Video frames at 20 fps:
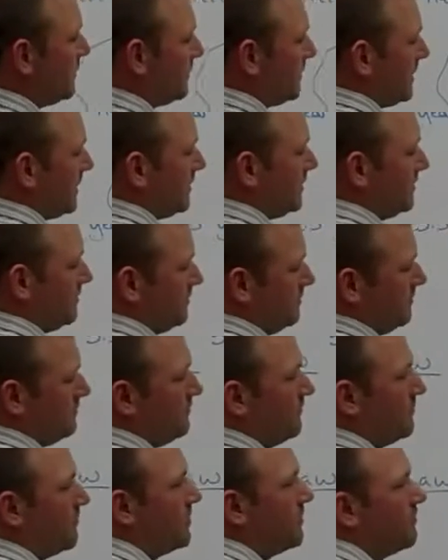million
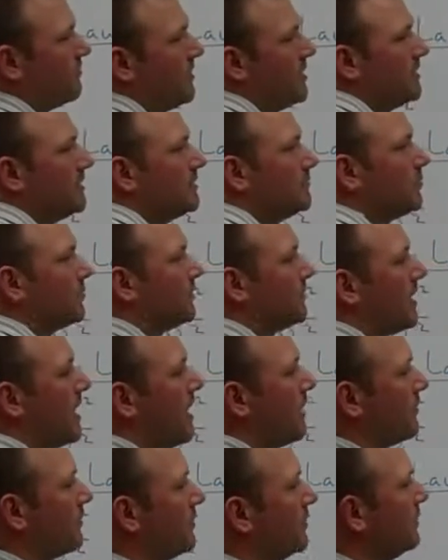Rankine per
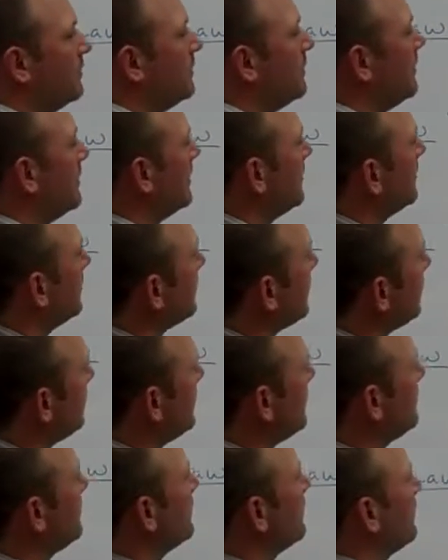hour
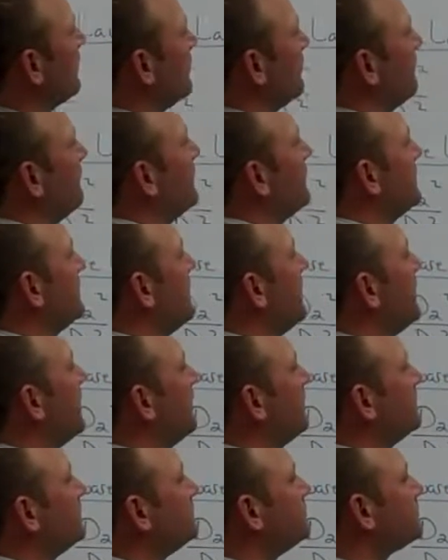going into your little foot
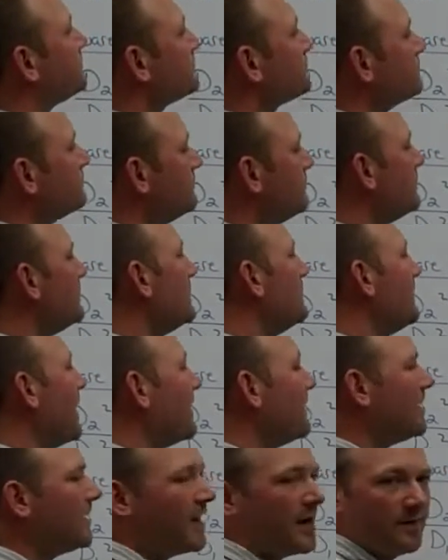there.
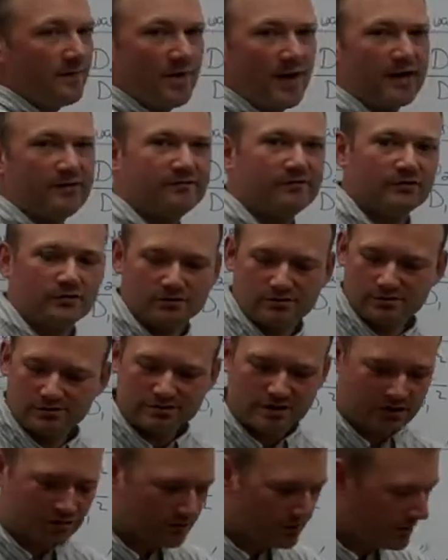Might be kind of painful.
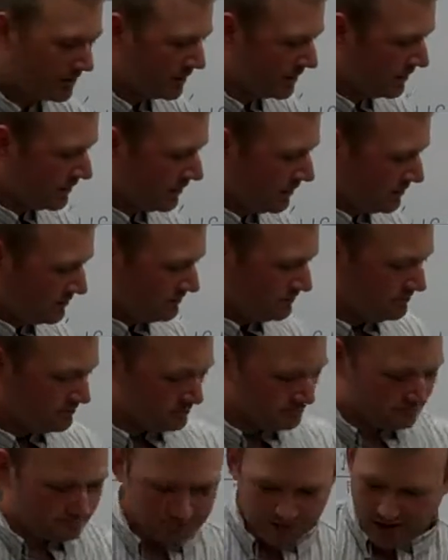So
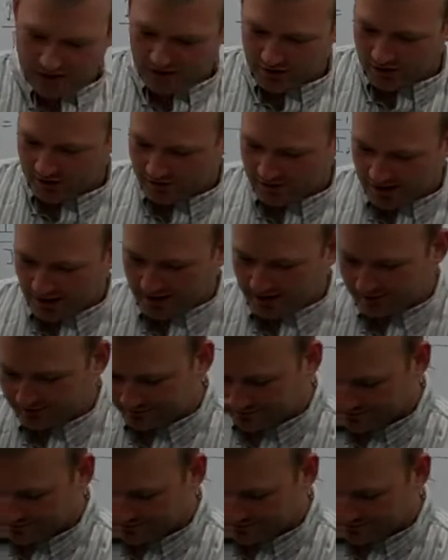not a good thing.